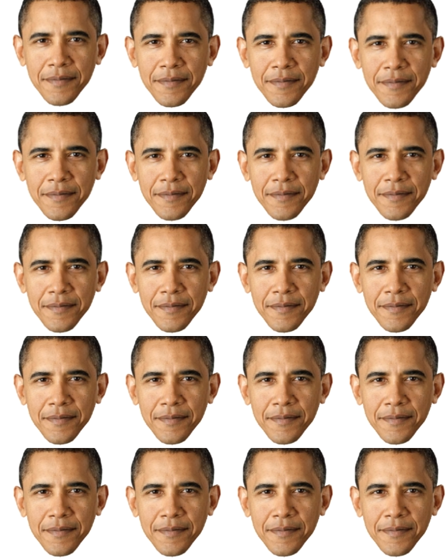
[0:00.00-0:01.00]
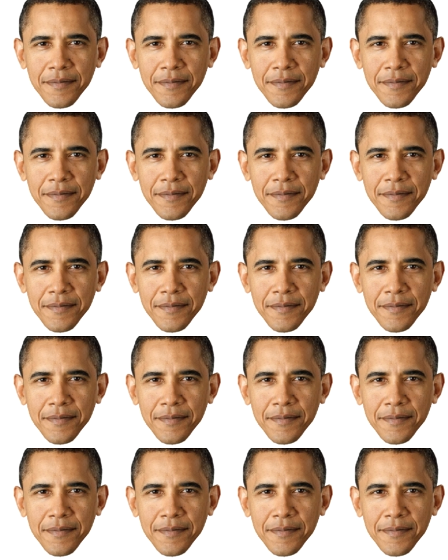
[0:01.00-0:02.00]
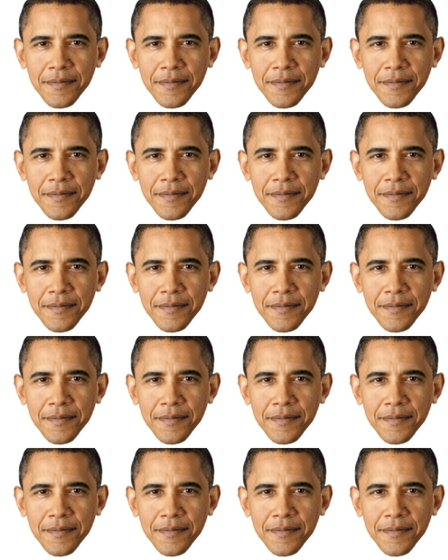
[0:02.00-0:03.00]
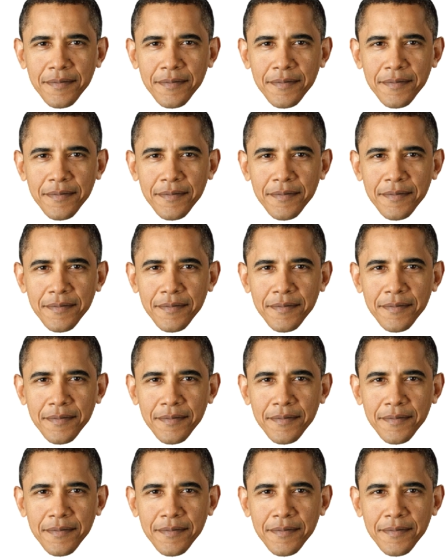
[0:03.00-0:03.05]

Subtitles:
(no lip movement)